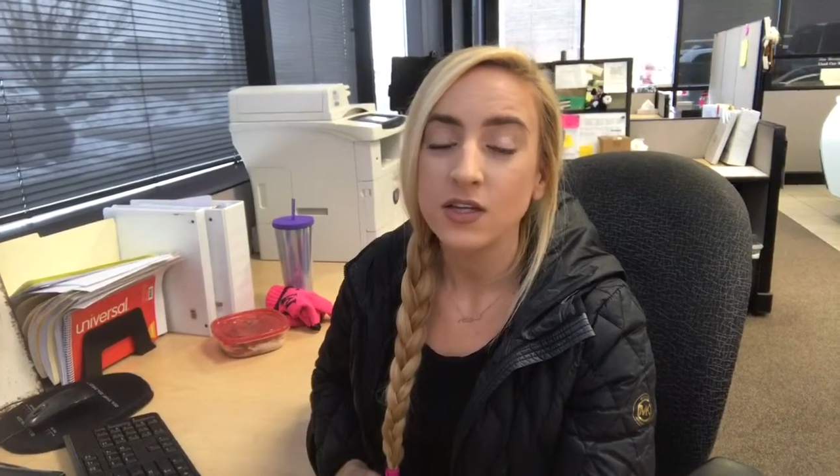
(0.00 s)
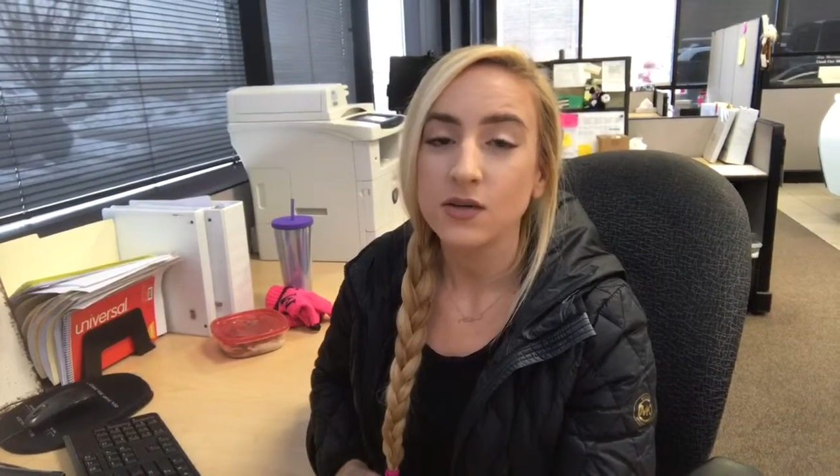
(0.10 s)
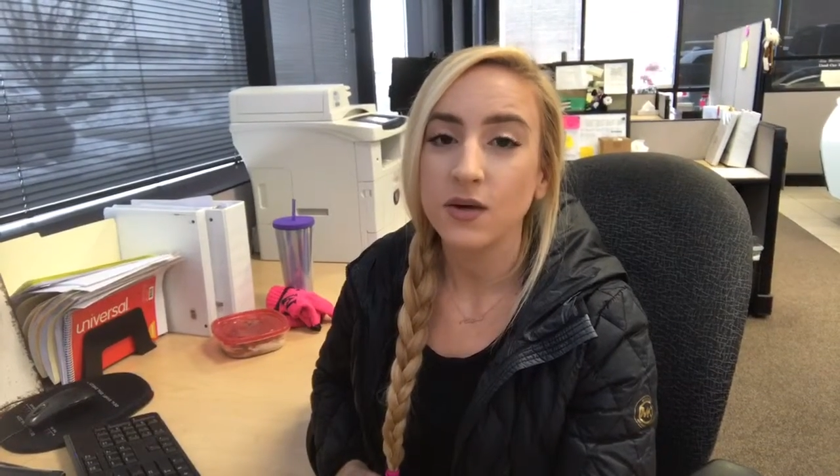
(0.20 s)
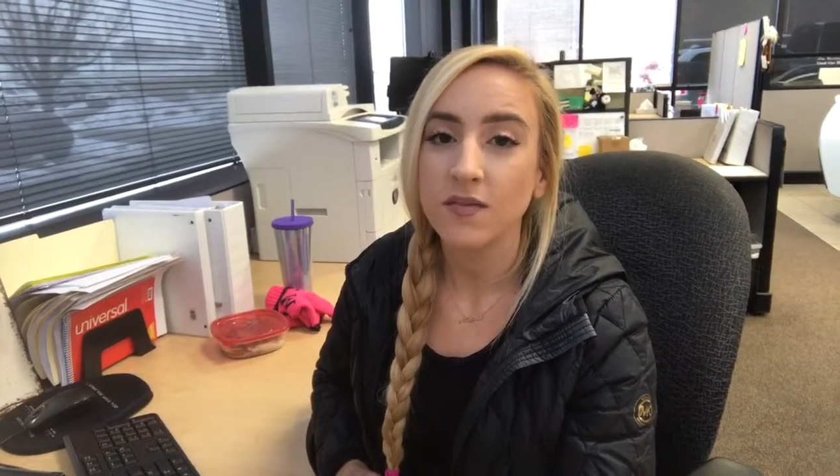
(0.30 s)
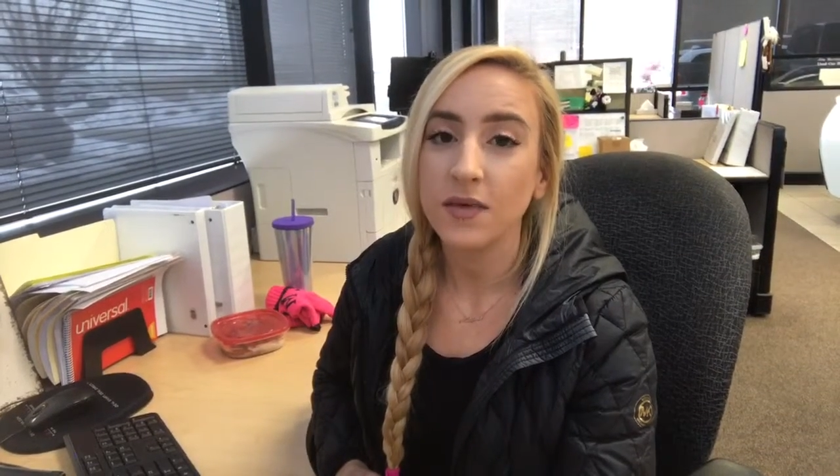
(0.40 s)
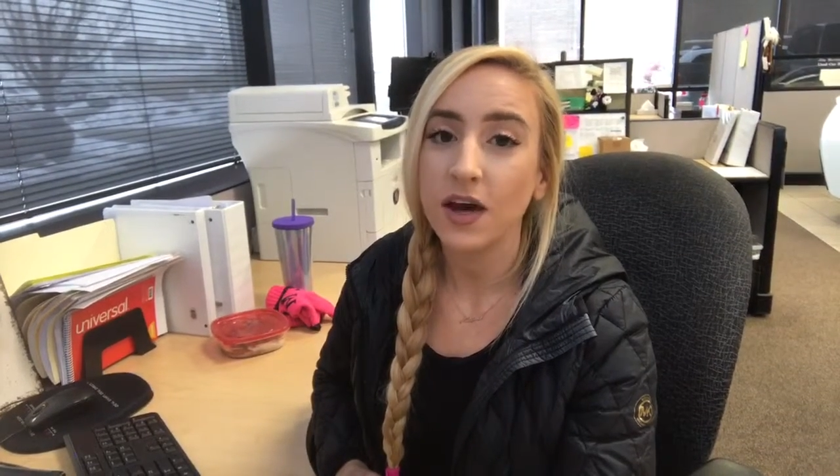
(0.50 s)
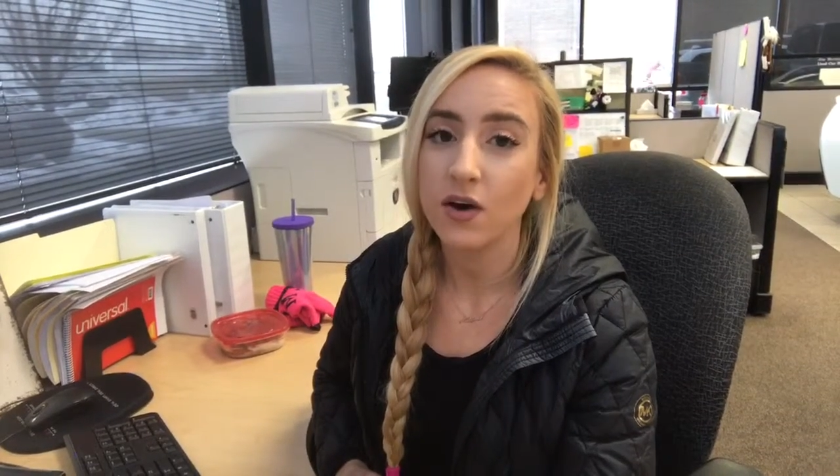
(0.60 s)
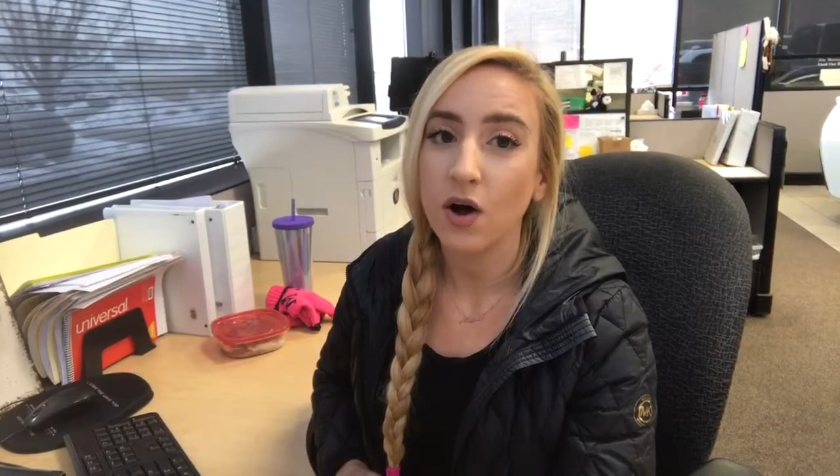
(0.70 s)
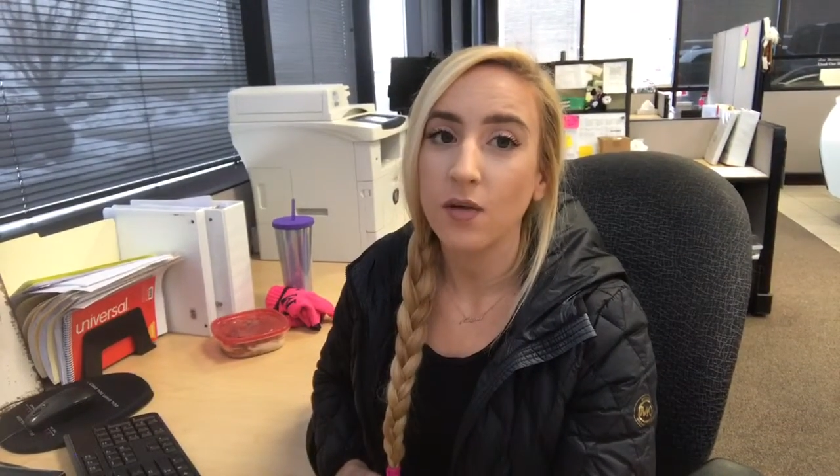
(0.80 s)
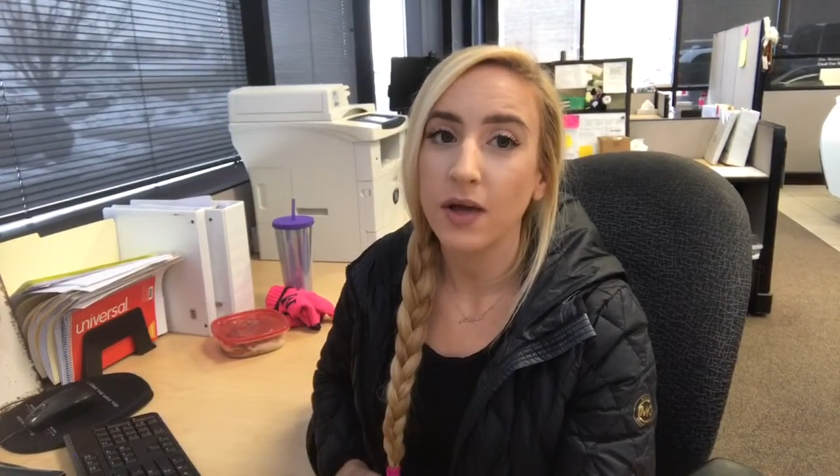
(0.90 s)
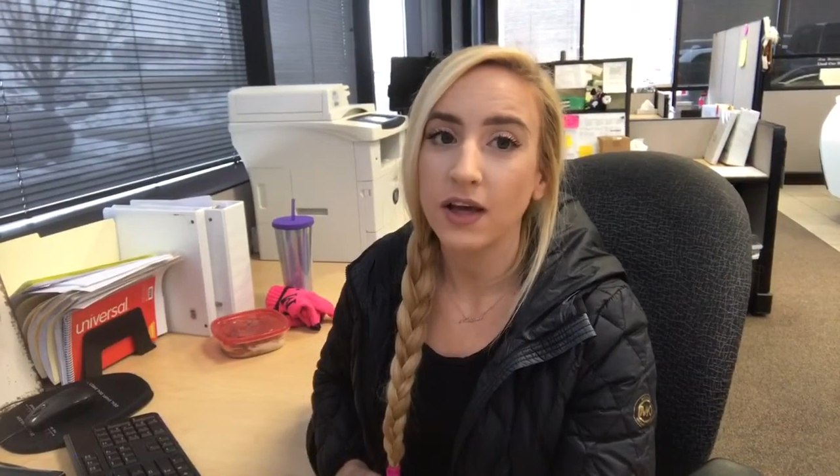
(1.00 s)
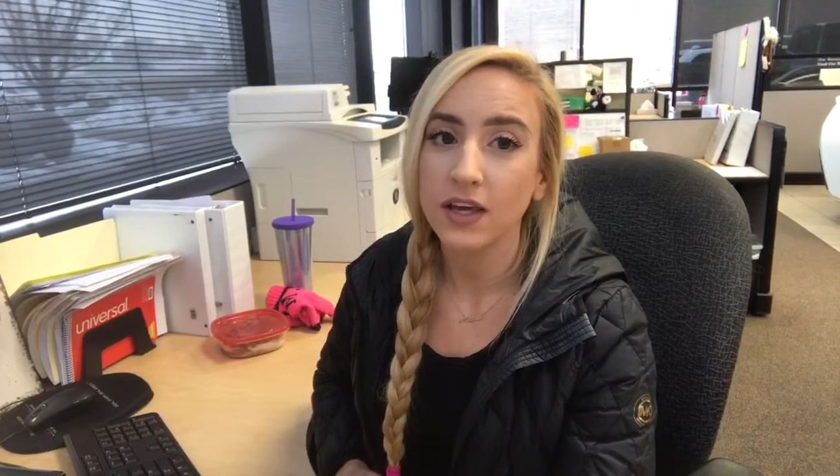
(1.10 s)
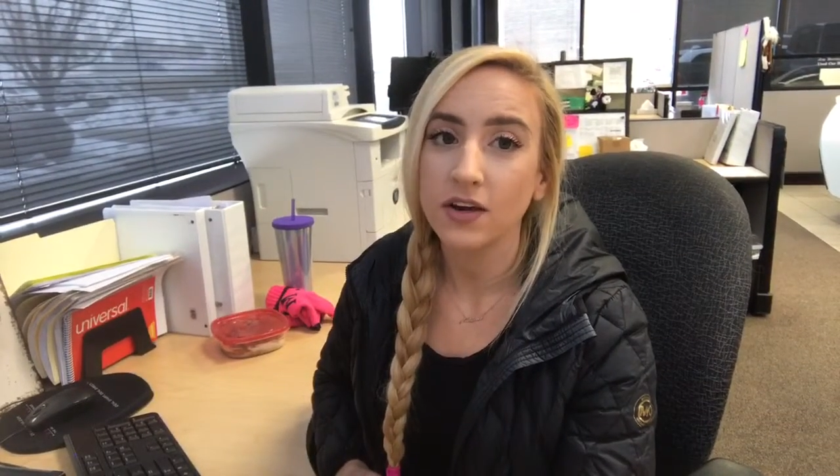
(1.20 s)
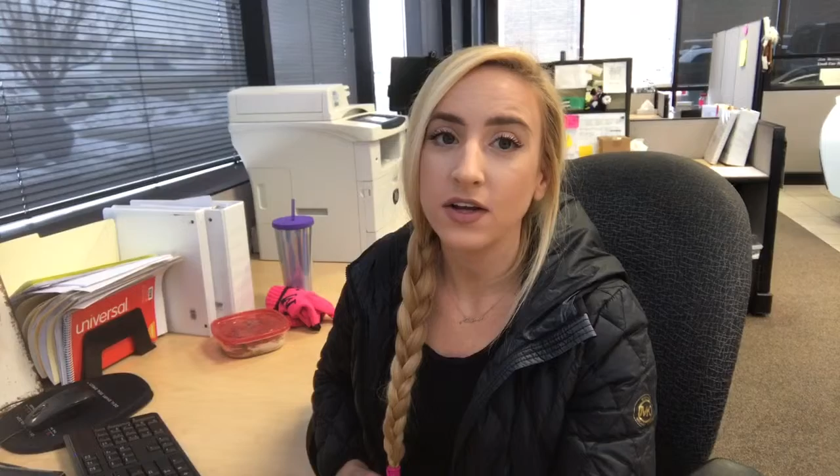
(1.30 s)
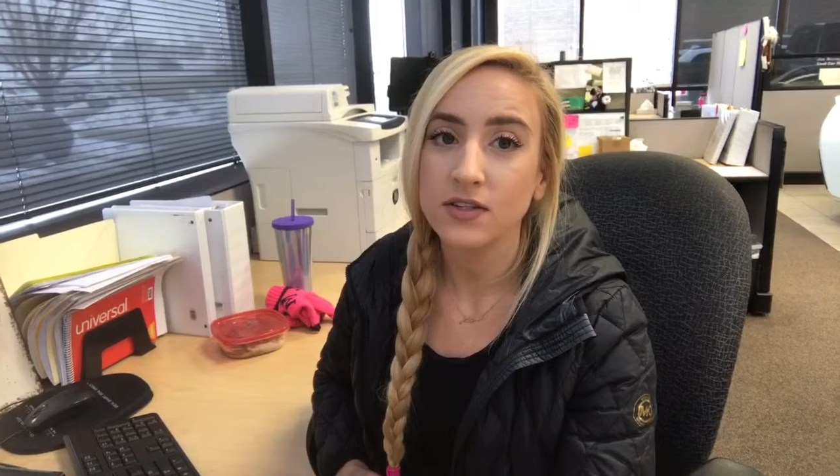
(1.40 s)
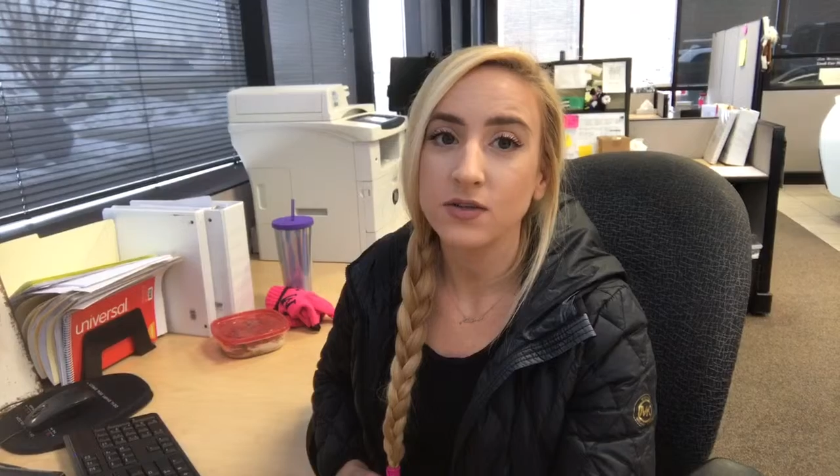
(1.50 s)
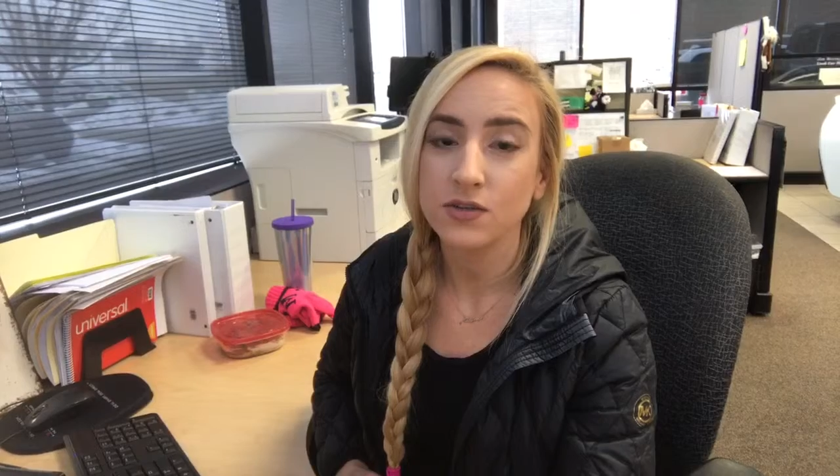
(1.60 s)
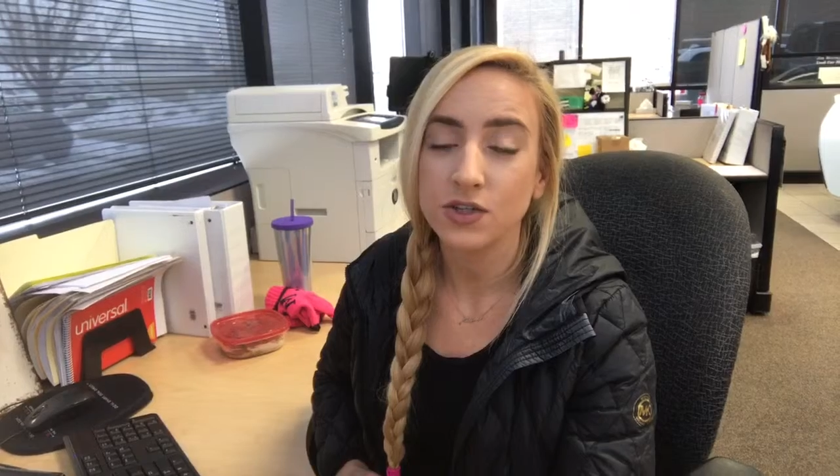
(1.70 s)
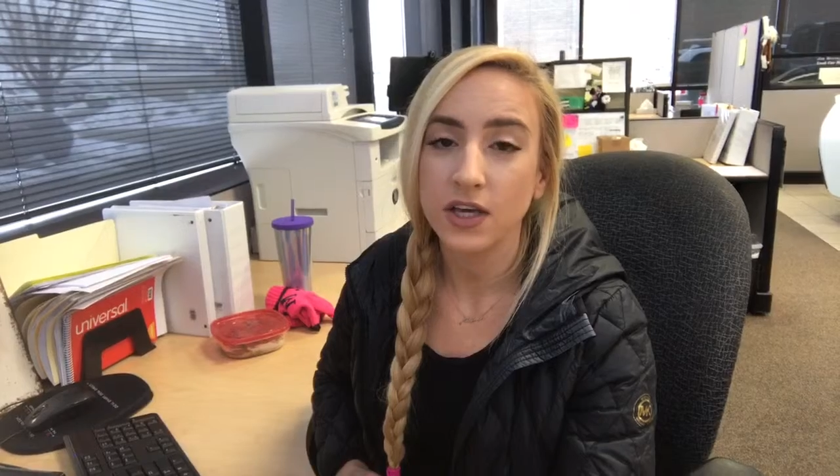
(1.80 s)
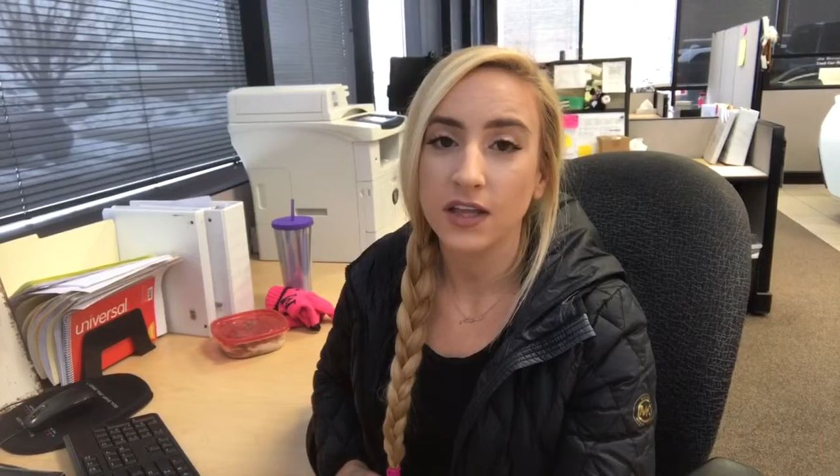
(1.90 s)
so give me a call back here as
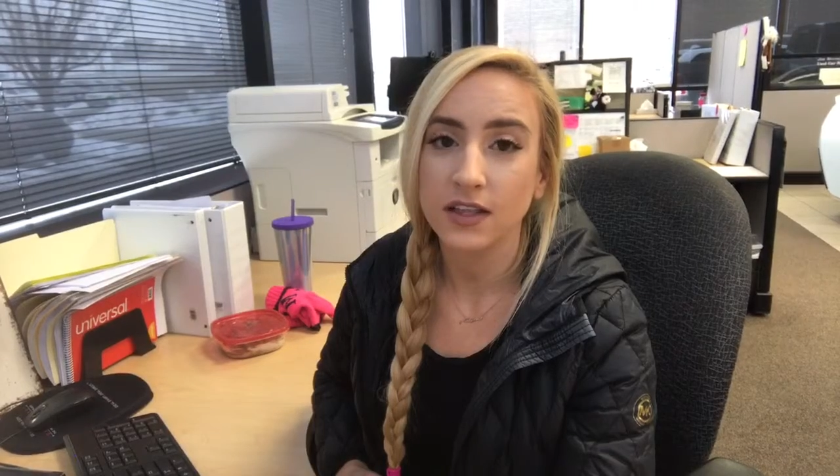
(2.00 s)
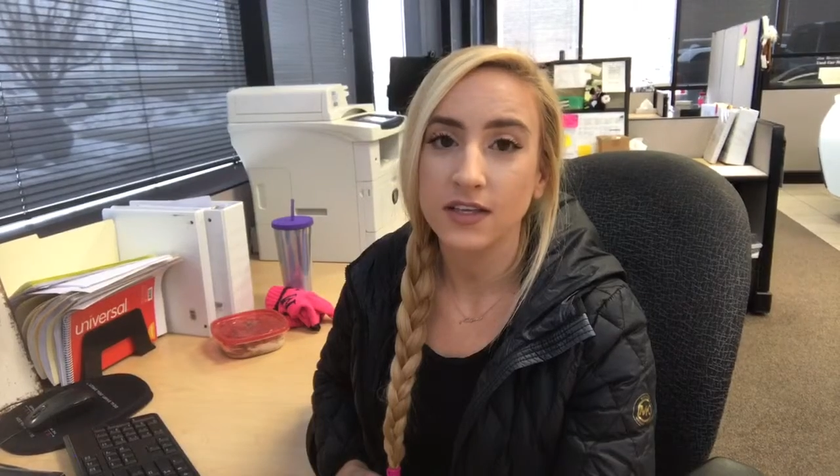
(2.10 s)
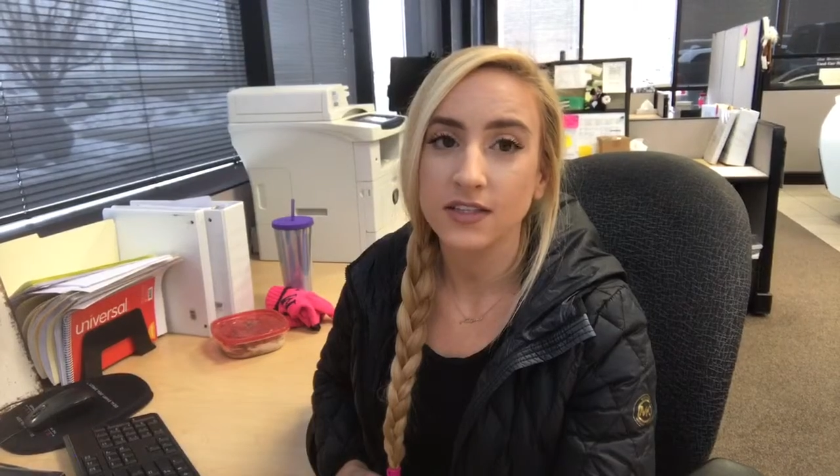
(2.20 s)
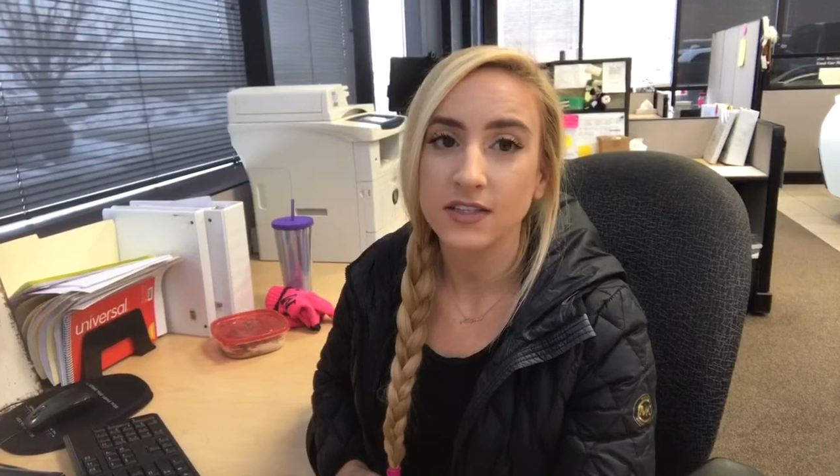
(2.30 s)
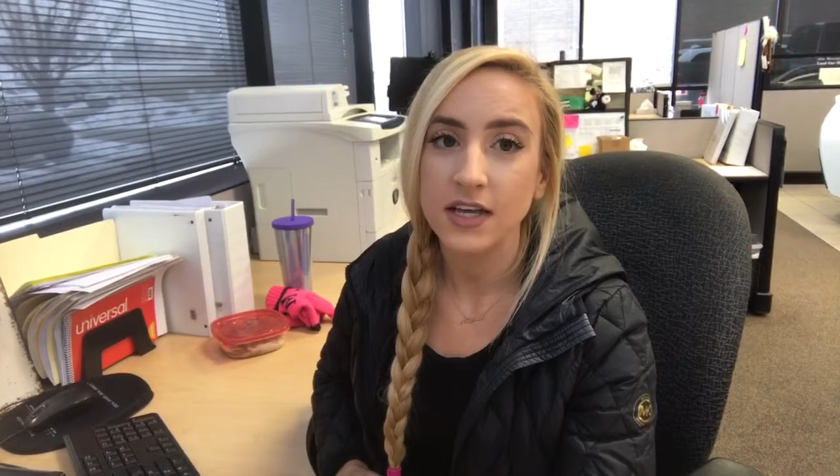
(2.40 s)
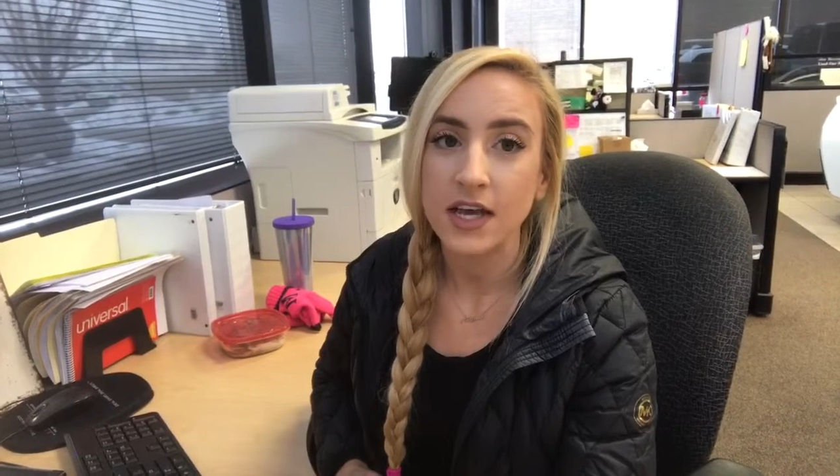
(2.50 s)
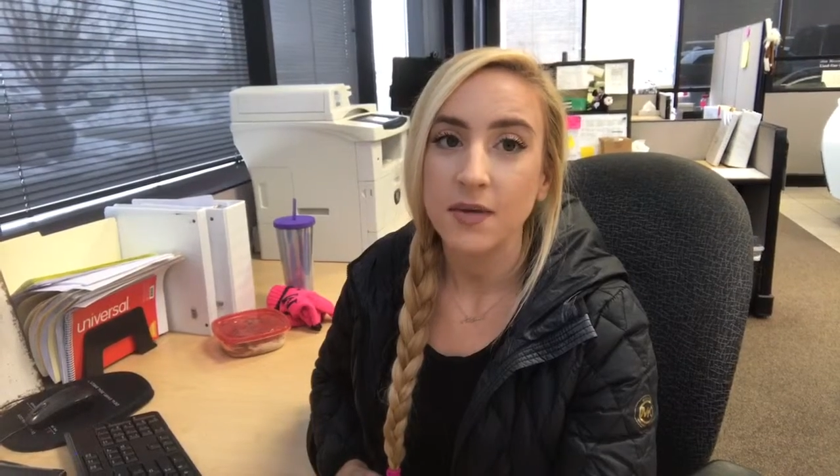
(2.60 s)
soon as you get this.